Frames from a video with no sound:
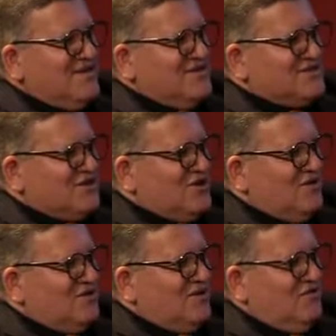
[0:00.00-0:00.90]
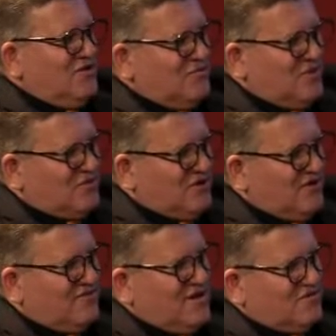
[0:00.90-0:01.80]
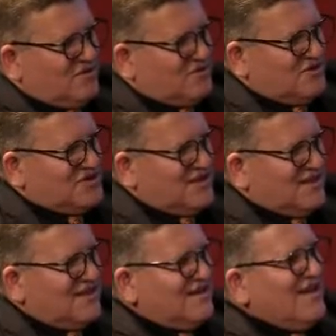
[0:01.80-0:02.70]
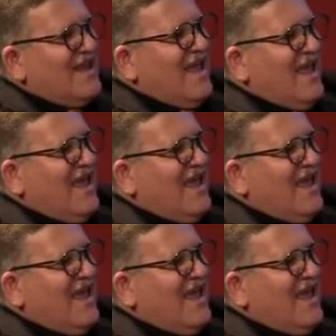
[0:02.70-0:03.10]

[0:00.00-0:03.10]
so if you can be brief, I would appreciate that.